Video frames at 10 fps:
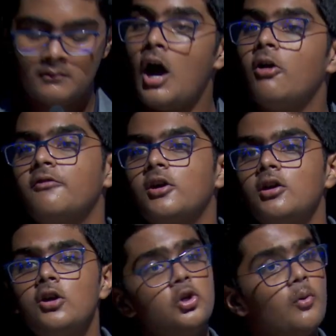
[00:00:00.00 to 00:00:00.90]
However,
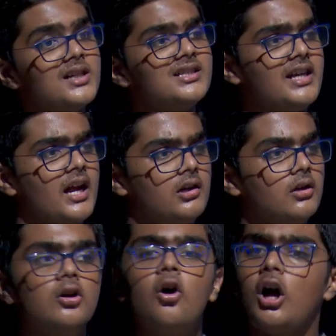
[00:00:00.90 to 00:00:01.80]
towards the end,
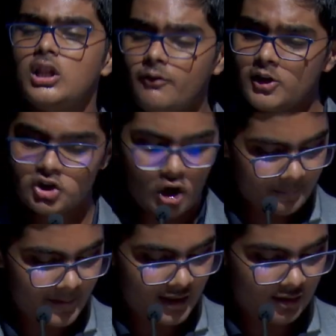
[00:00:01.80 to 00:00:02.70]
although for a
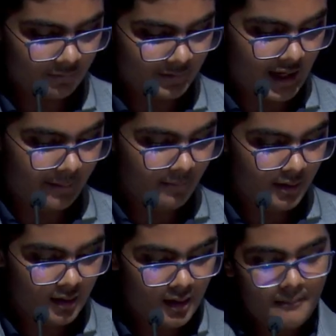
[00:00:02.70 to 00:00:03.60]
short period of time,
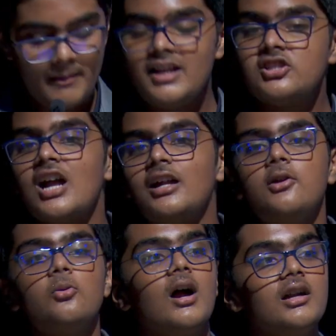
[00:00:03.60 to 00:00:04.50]
many
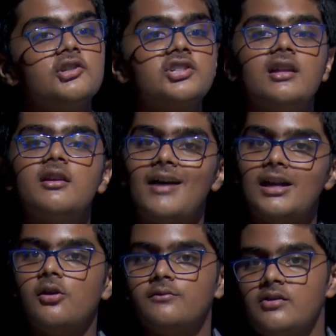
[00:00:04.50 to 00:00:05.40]
started to understand the
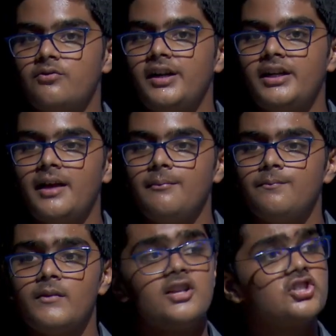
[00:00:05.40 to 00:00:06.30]
value of this free time
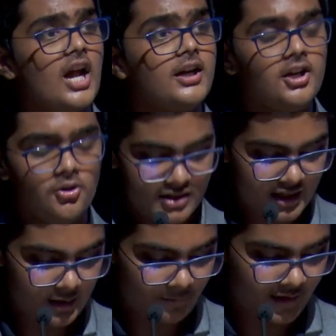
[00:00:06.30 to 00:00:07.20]
and started
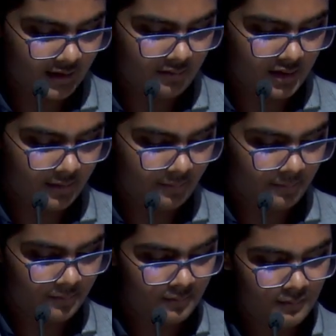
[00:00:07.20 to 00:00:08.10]
using it effectively.
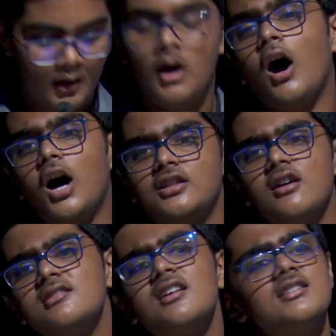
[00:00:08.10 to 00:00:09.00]

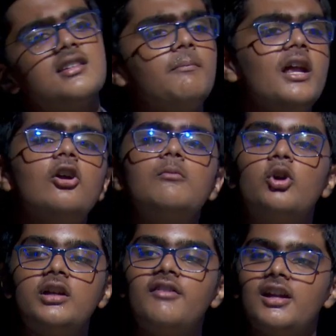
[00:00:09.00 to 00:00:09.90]
Others simply got
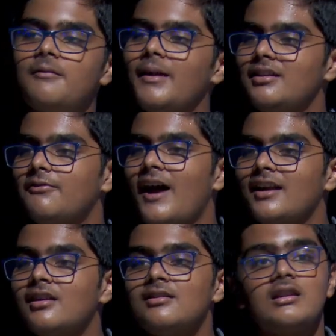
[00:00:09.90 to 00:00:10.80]
motivated by the
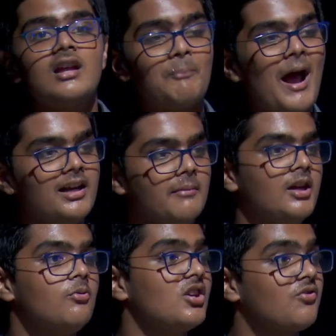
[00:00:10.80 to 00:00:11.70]
fact that the
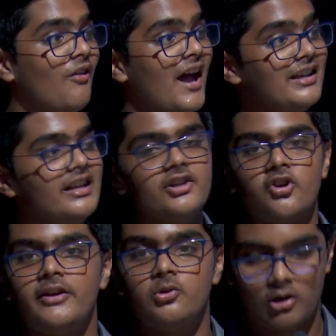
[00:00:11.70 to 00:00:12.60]
pandemic was finally
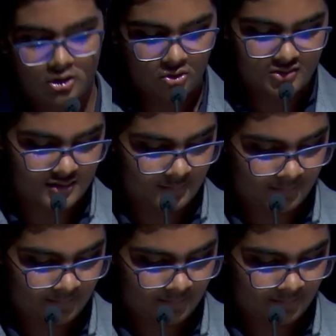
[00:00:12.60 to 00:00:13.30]
drawing to a close.